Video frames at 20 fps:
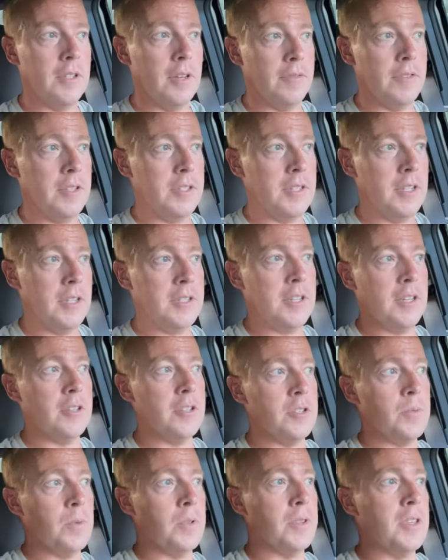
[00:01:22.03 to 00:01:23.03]
of the
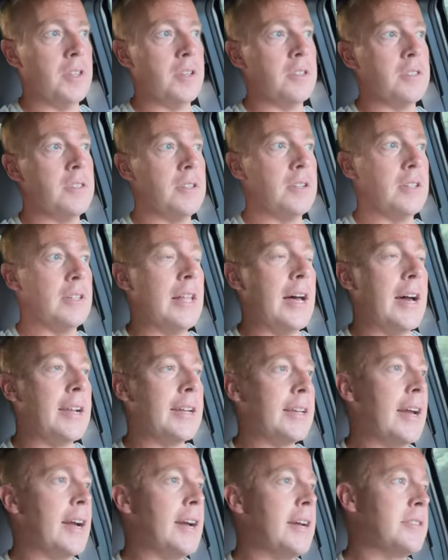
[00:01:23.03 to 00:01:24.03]
details with this. And a lot
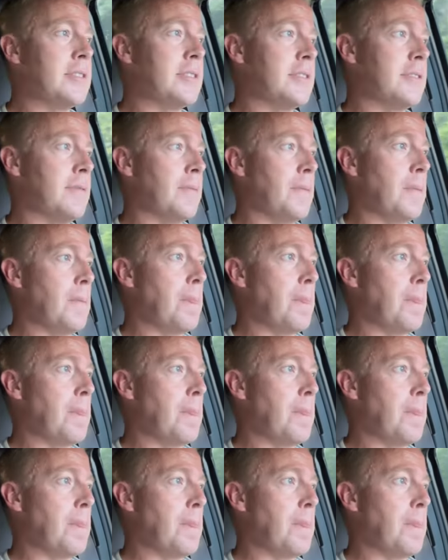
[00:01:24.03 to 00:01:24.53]
of guys,